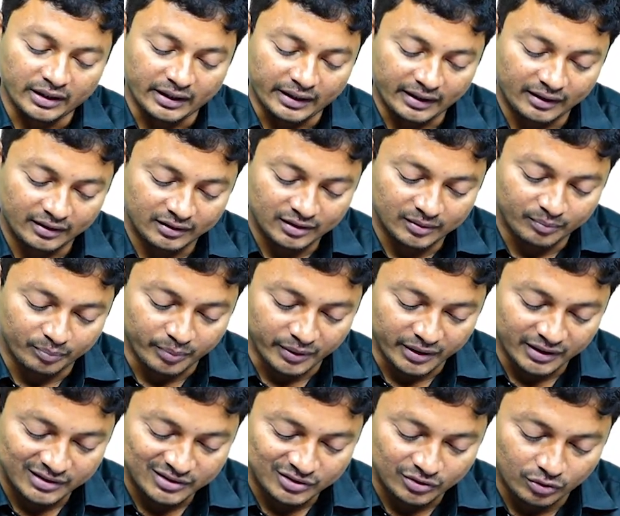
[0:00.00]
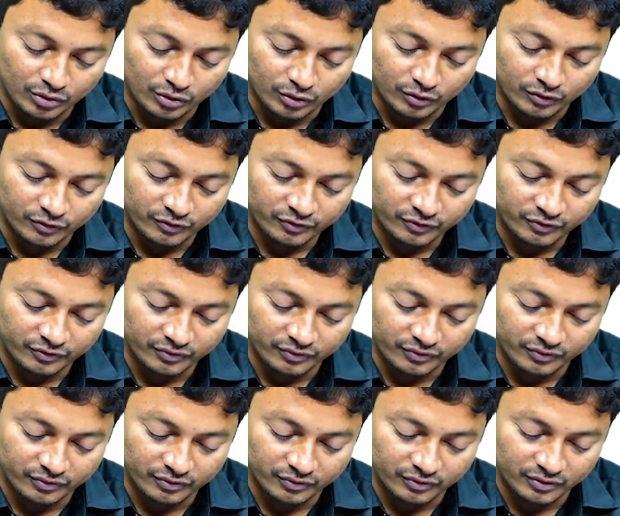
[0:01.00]
At the base of
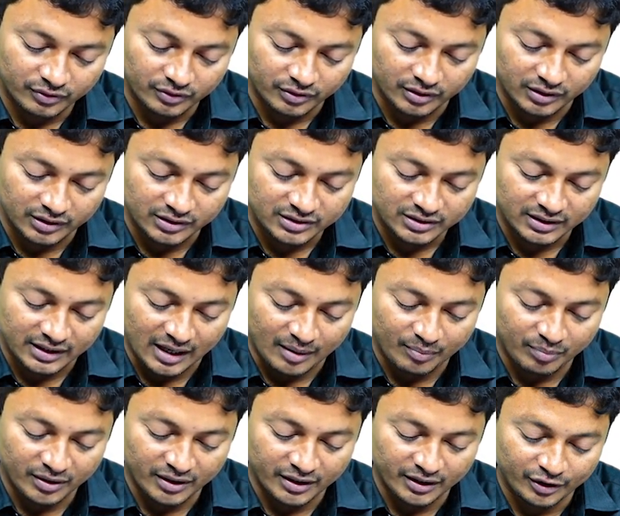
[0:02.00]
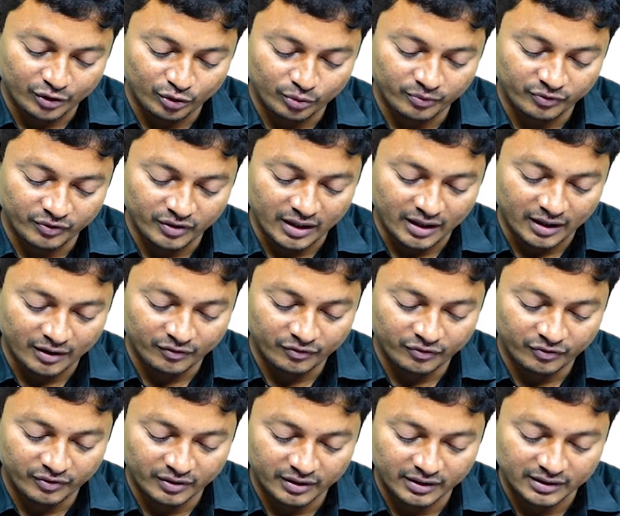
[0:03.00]
this capillary tube we
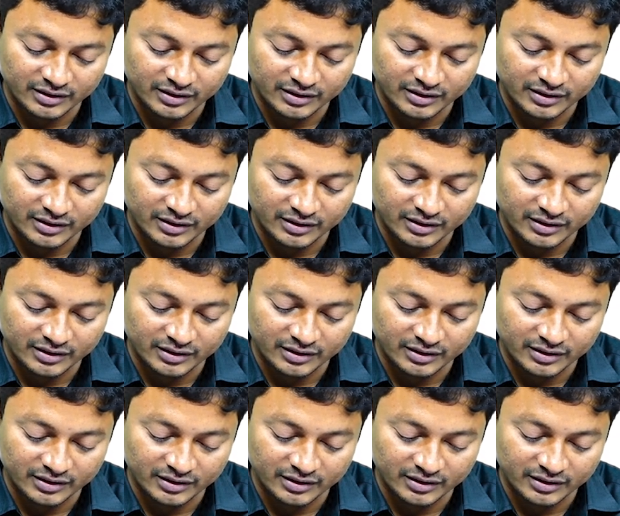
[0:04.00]
have